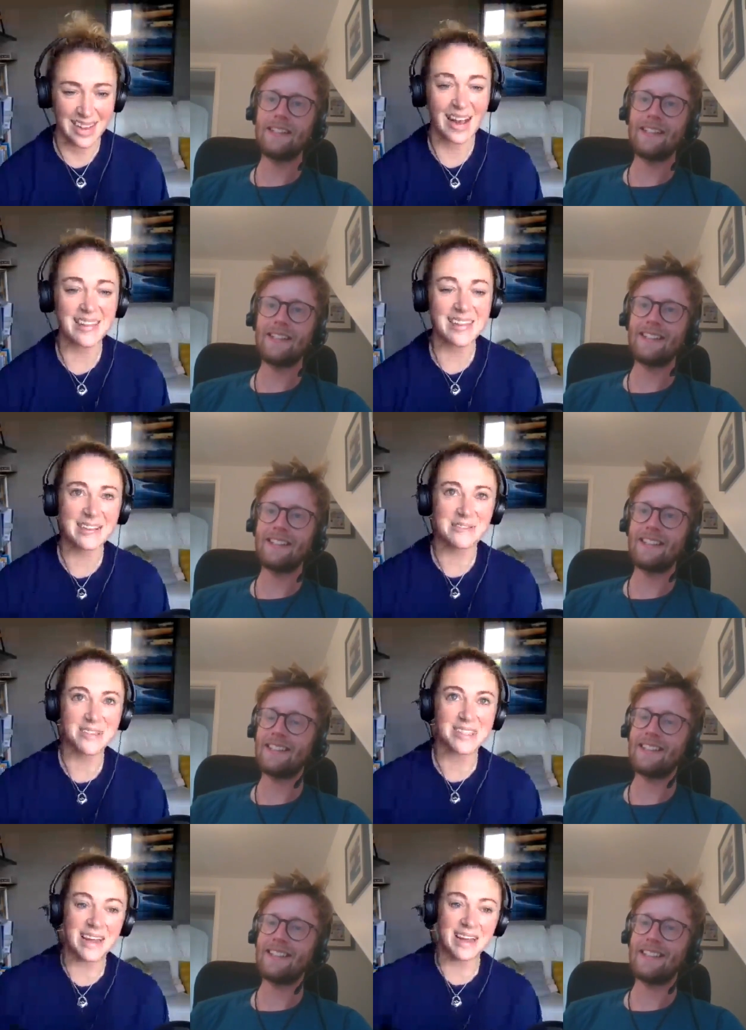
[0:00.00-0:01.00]
Speaker 1: I think it was
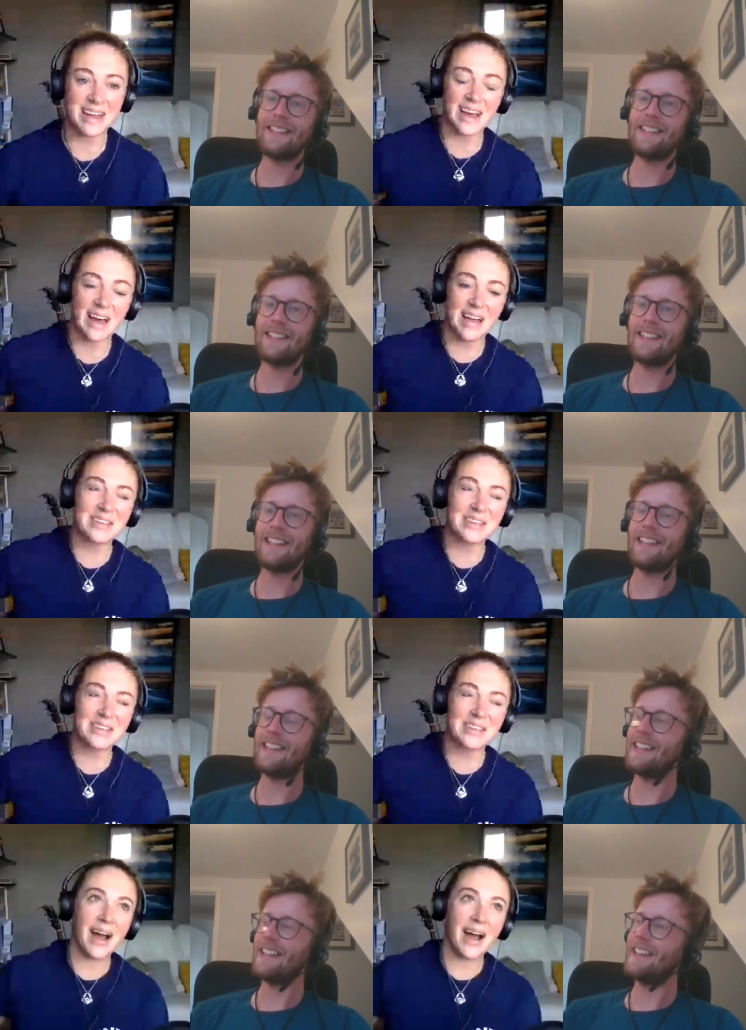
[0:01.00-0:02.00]
like uh, so. I
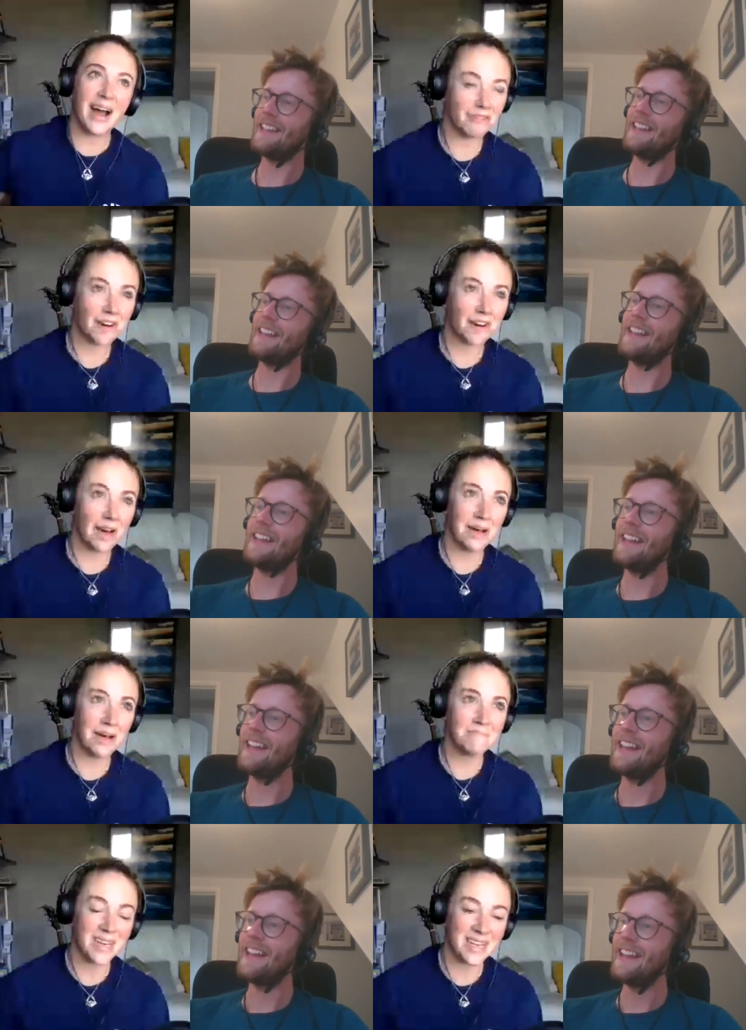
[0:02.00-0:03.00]
had bought um,
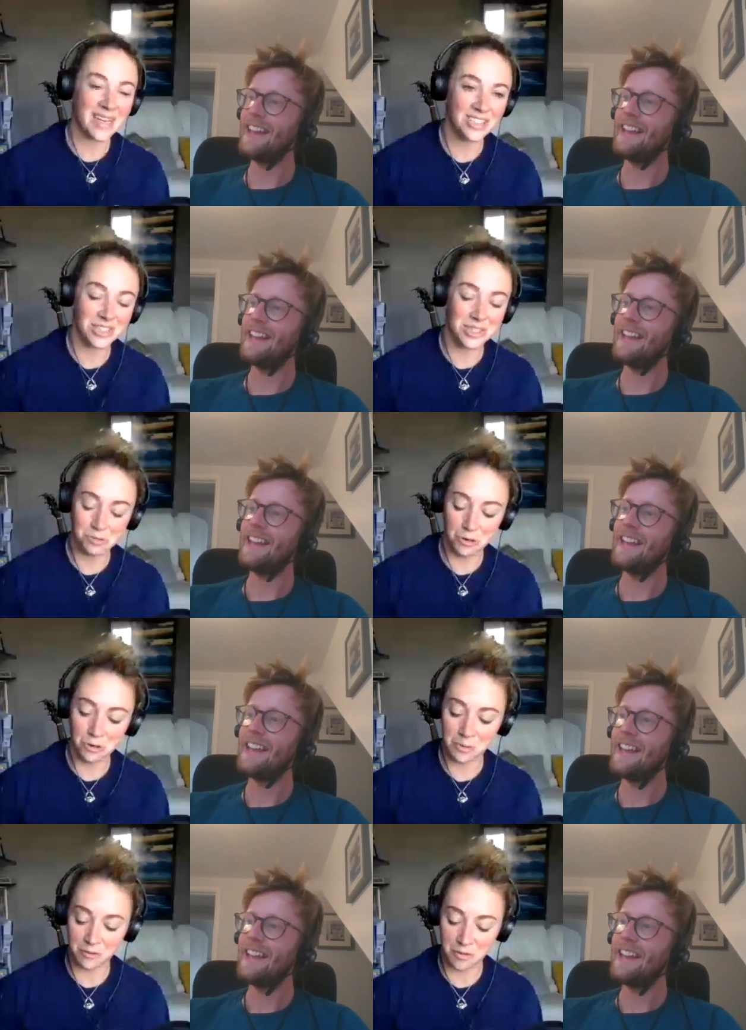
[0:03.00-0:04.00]
medications abroad
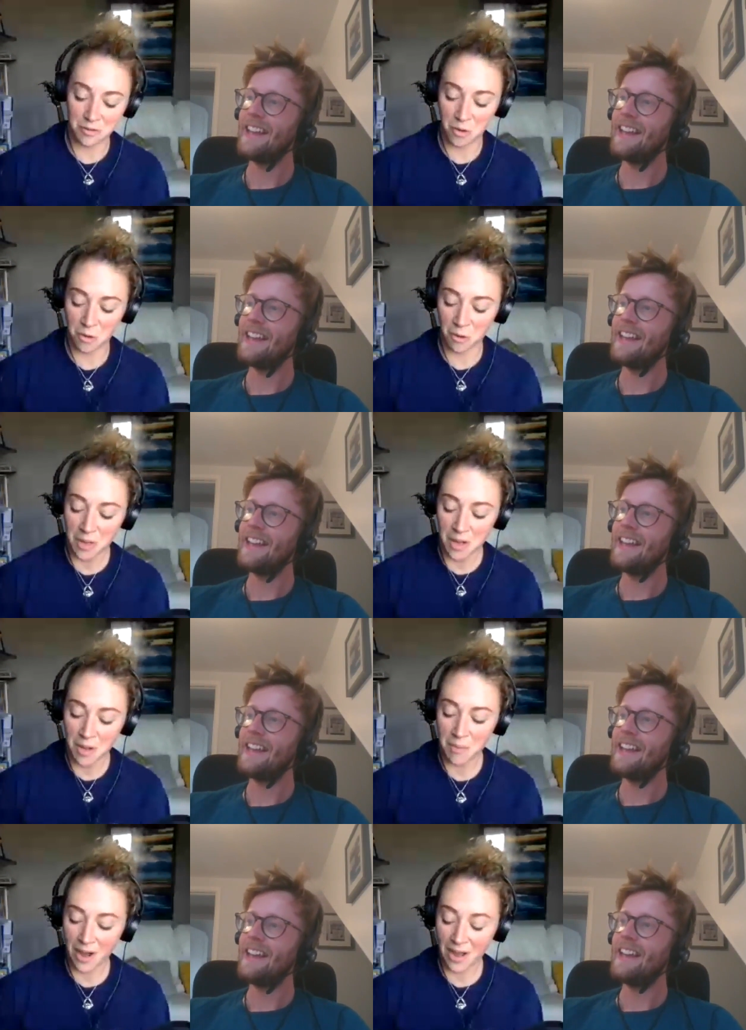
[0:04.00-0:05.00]
before,
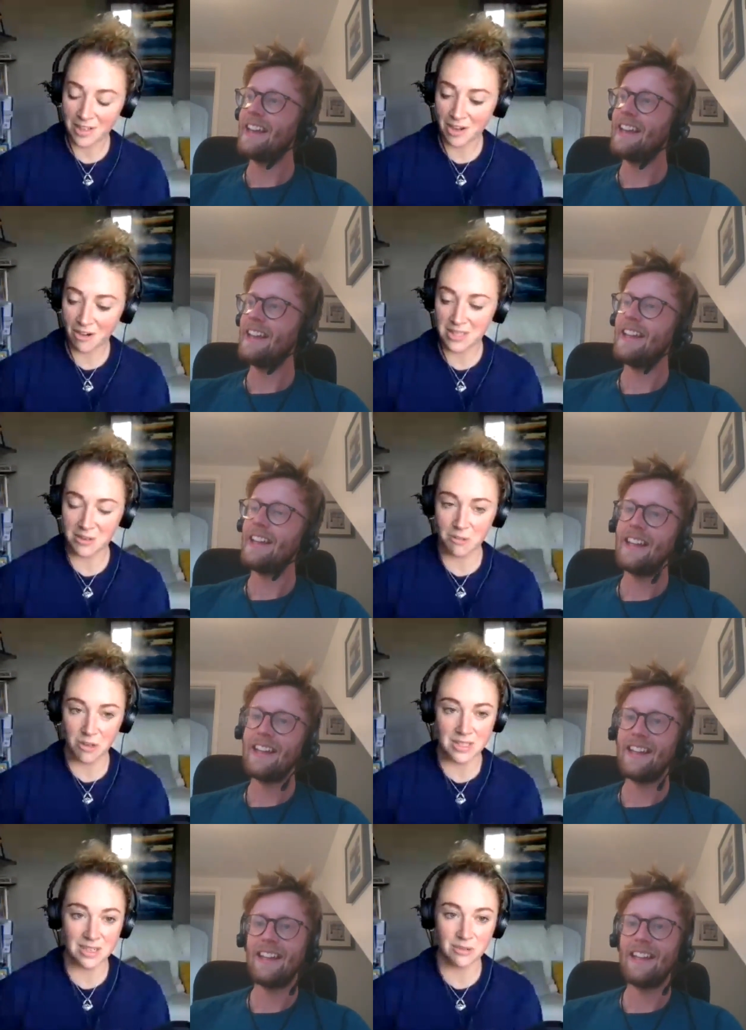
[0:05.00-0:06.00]
but I had no idea what the
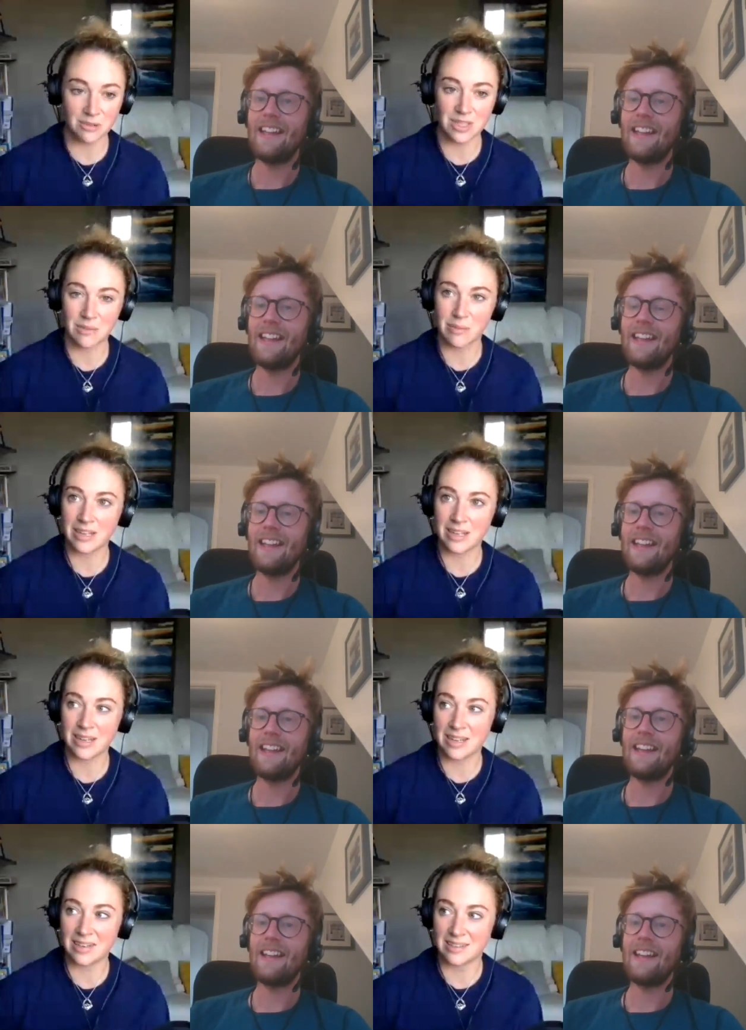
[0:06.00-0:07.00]
deal was going to be
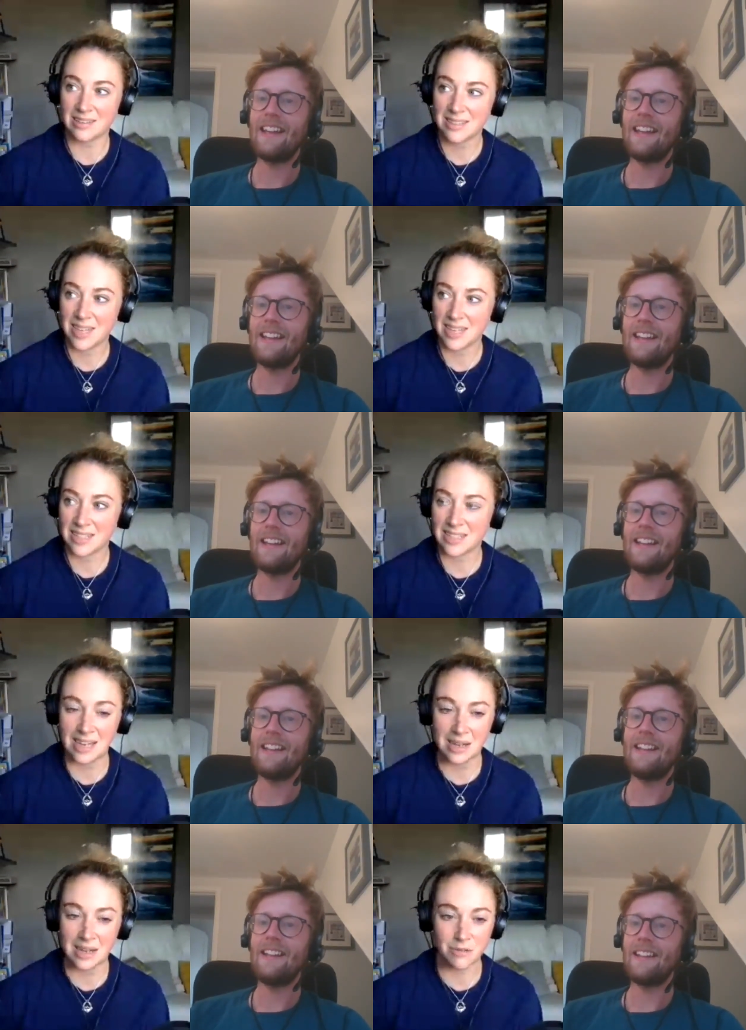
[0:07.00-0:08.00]
in
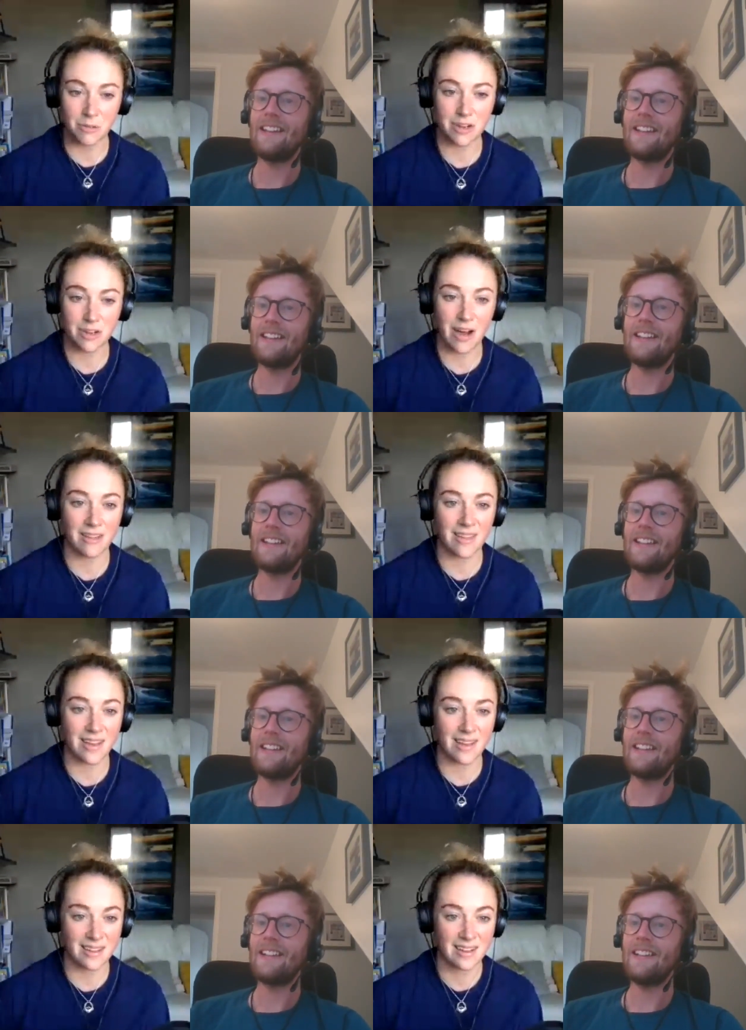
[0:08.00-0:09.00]
Tanzania before we got out there,
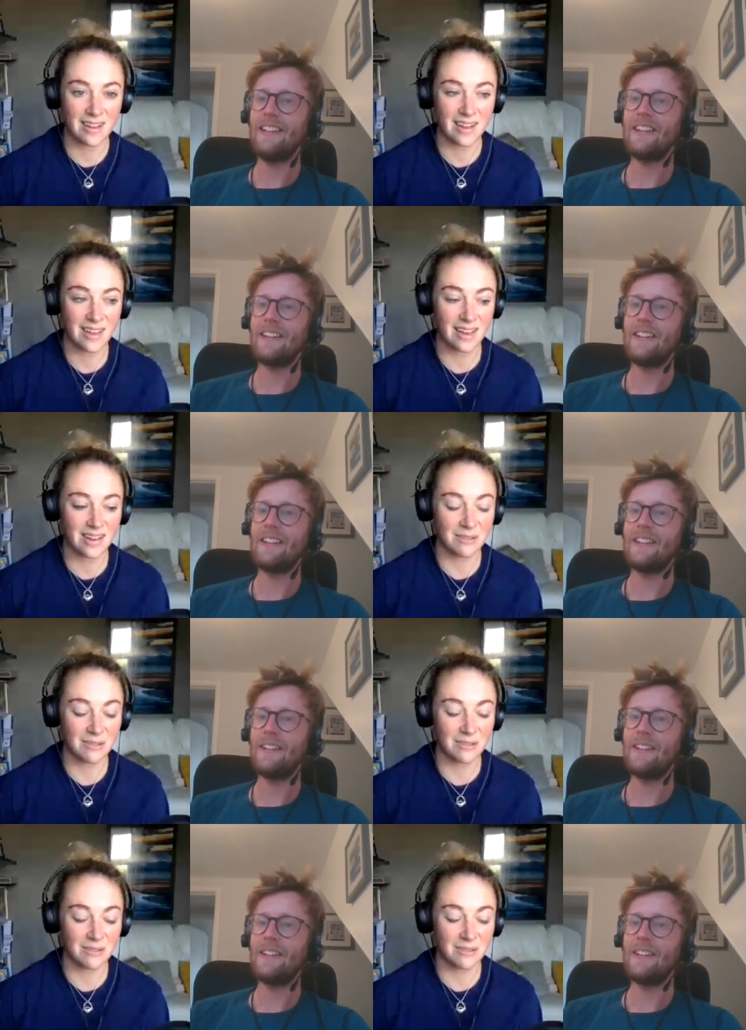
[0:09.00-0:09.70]
and then uh, yeah.